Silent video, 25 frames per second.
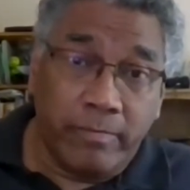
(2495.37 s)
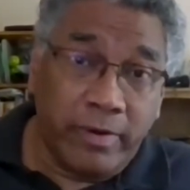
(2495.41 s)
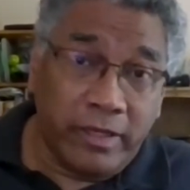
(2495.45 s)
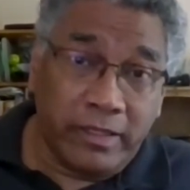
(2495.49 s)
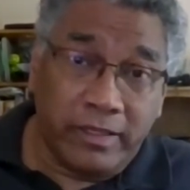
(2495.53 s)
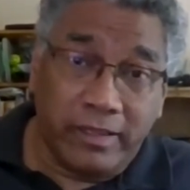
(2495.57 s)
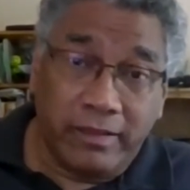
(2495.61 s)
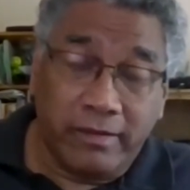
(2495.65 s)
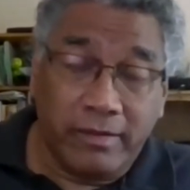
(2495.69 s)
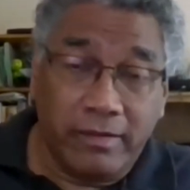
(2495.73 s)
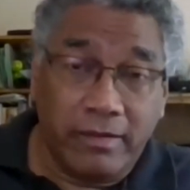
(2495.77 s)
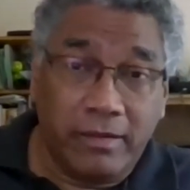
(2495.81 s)

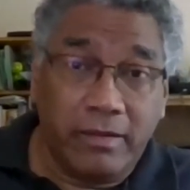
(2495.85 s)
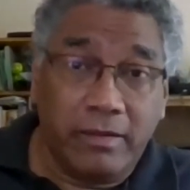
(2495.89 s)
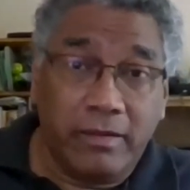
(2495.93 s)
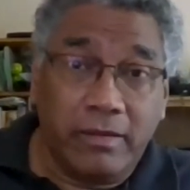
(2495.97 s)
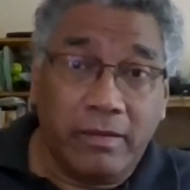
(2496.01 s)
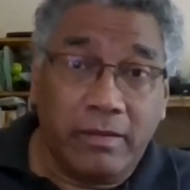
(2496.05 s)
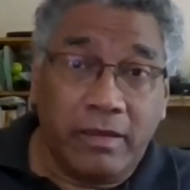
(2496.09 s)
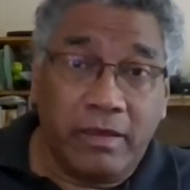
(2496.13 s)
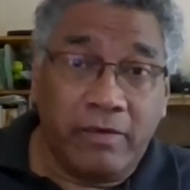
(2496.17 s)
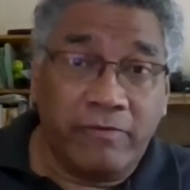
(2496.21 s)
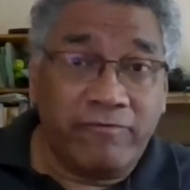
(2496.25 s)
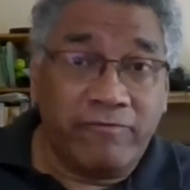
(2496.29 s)
but
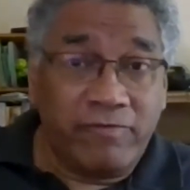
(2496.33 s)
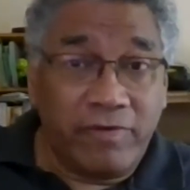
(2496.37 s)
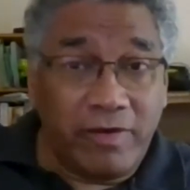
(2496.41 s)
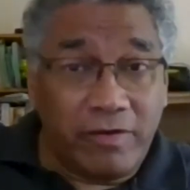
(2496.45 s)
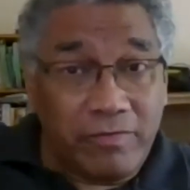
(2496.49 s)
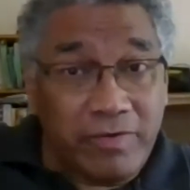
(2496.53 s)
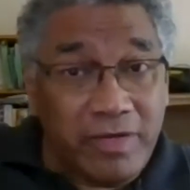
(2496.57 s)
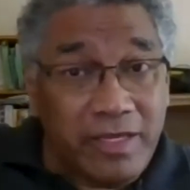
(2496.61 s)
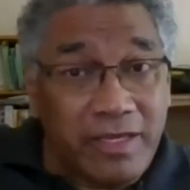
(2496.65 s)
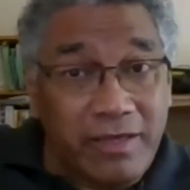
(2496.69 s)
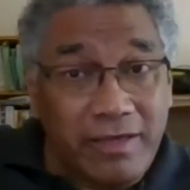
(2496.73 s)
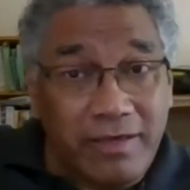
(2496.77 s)
a
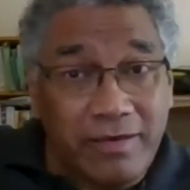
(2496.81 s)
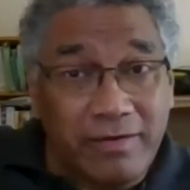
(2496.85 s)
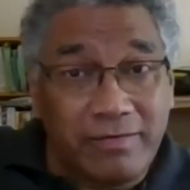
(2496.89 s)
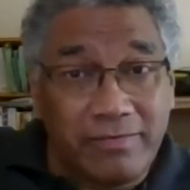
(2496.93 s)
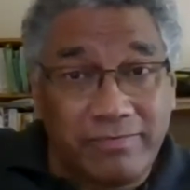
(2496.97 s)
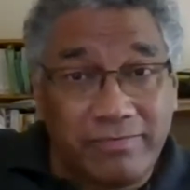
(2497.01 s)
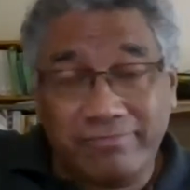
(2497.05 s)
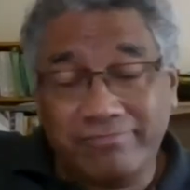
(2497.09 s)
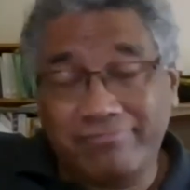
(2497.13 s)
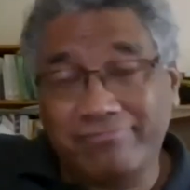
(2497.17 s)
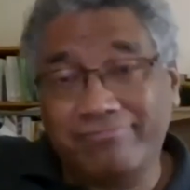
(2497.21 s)
very